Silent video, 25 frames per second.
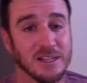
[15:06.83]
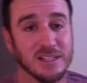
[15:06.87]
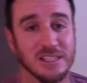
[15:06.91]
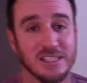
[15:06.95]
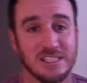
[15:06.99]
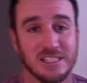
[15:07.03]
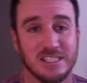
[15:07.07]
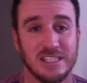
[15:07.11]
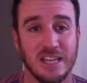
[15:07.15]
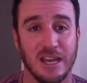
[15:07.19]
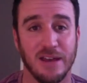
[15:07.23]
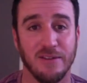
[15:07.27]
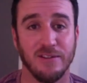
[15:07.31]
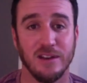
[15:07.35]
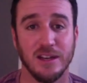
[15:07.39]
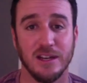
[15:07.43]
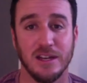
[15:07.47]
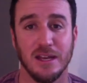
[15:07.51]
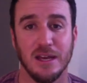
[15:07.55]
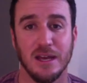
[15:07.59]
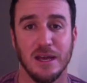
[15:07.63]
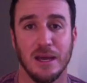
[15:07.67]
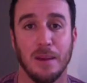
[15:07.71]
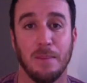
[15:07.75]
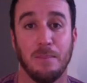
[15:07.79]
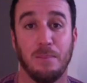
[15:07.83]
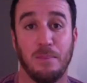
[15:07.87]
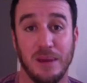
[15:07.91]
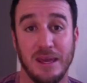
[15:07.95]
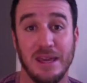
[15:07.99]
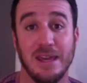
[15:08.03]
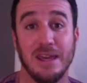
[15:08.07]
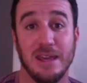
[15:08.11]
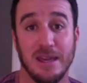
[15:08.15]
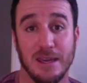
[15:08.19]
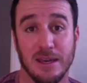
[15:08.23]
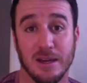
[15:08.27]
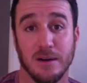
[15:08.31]
to 7
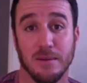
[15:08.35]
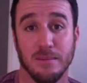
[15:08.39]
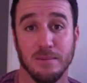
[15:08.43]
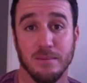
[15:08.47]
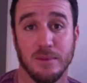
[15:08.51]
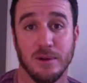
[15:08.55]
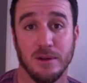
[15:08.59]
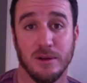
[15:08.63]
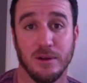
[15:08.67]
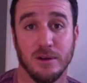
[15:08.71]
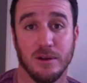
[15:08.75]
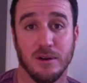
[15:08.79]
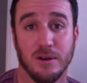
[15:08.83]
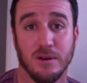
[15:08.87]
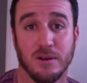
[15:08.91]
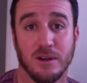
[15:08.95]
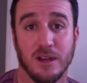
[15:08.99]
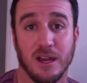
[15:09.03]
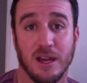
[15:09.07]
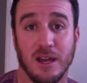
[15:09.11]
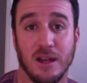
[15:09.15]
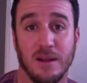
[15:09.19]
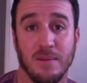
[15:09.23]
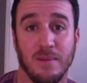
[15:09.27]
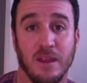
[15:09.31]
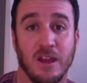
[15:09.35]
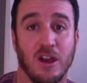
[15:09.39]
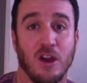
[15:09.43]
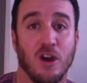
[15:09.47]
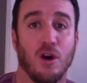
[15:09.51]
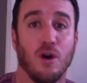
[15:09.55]
p.m., okay?